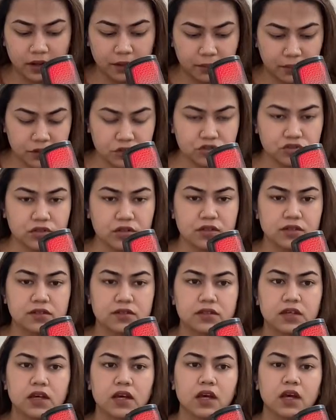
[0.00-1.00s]

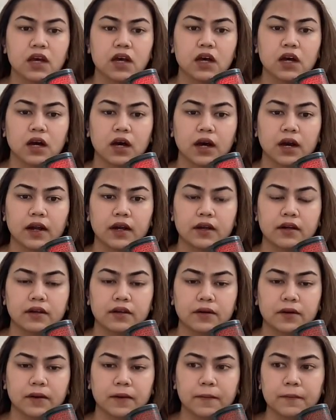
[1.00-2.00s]
images, and
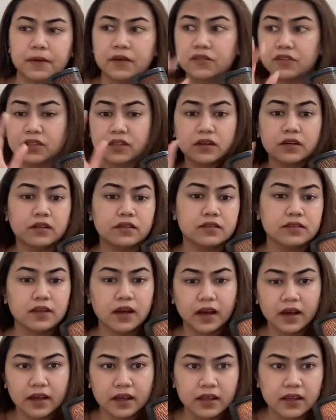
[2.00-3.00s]
even the
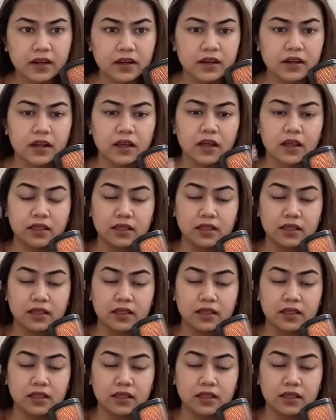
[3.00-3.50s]
design,